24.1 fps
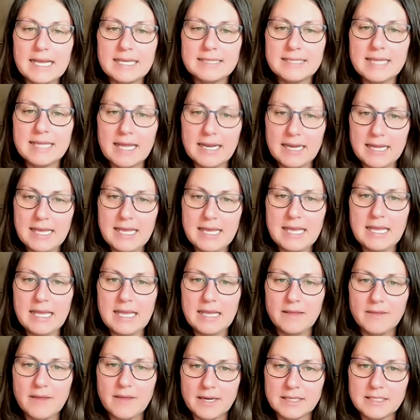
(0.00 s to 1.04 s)
has that
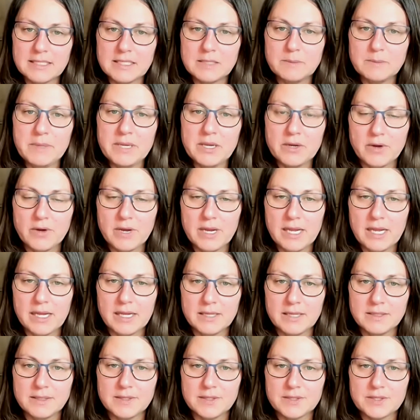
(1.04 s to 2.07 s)
that
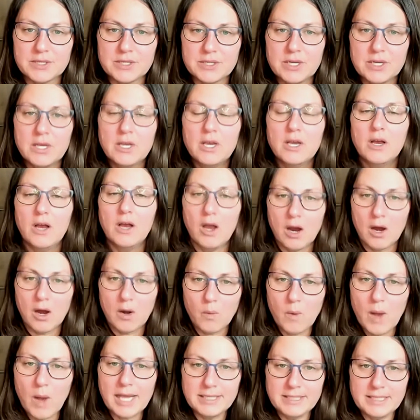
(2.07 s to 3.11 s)
experienced
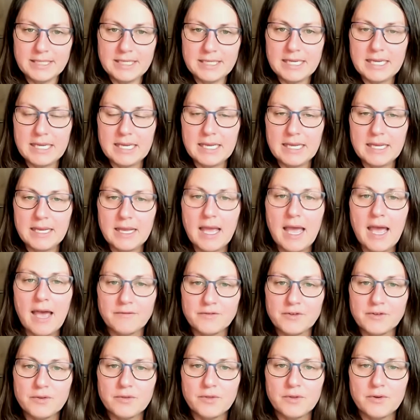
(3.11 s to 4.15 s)
RYT
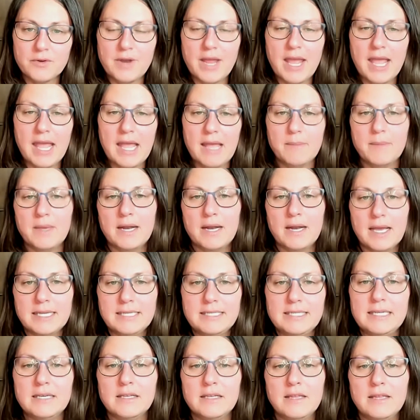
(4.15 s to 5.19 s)
after their name, and
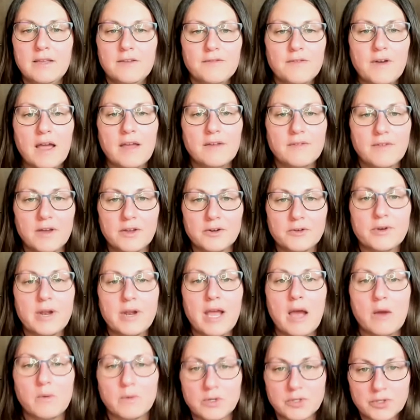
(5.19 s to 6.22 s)
ideally 500
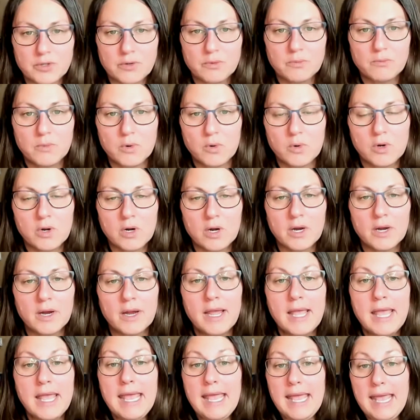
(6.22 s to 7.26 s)
hours or more.
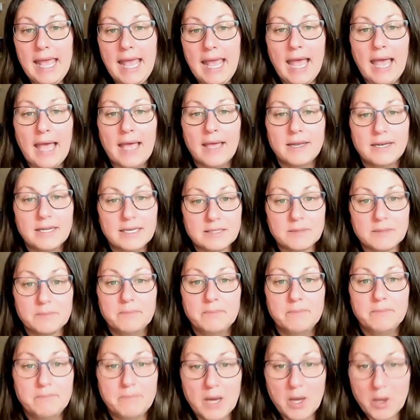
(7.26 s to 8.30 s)
And as a
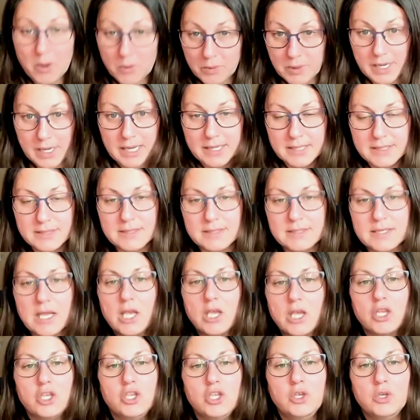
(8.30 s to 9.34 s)
bonus,
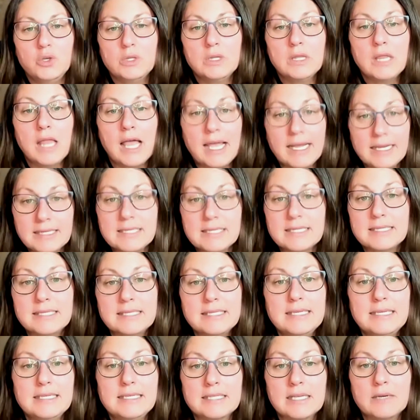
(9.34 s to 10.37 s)
you'd like to
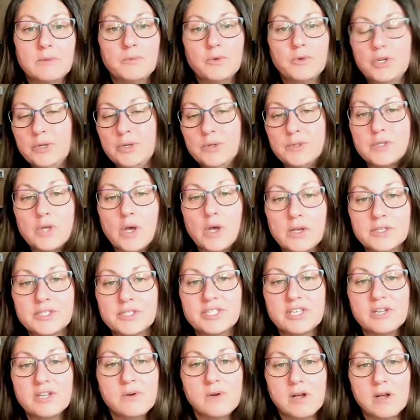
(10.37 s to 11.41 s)
see someone who's
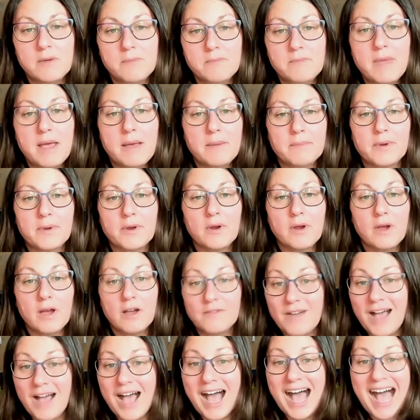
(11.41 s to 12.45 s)
also a member
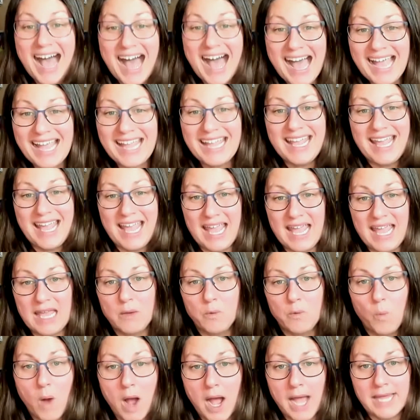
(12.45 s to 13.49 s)
of
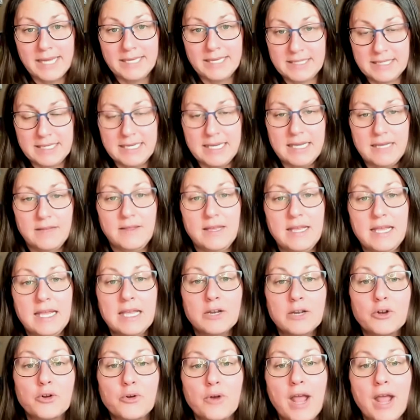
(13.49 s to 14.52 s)
IAYT, the
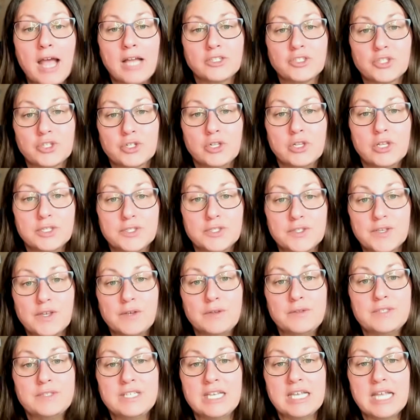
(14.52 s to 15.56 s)
International
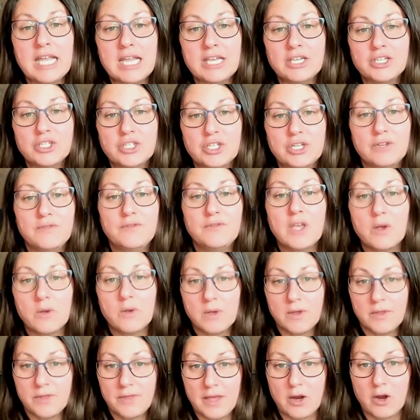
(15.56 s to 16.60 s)
Association of
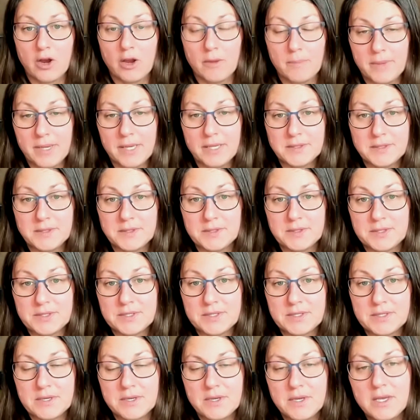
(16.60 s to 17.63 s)
Yoga
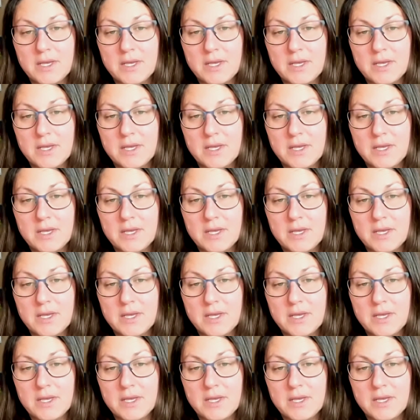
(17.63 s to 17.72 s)
Therapists.